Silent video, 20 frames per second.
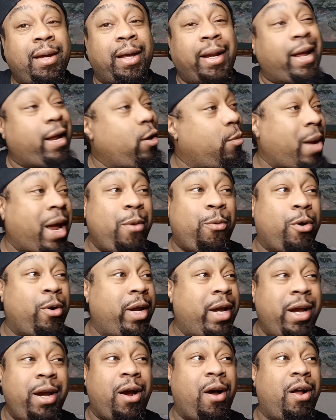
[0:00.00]
And ain't nobody
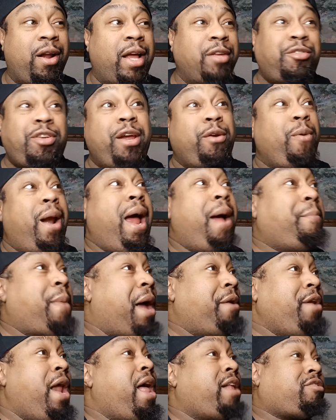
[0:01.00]
want to hear all that. She grabbed
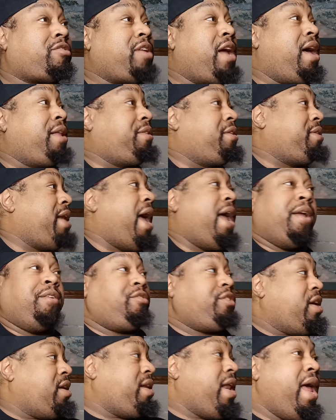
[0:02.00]
my nuts the other
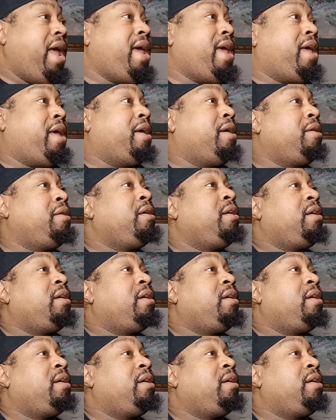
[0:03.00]
day. She did.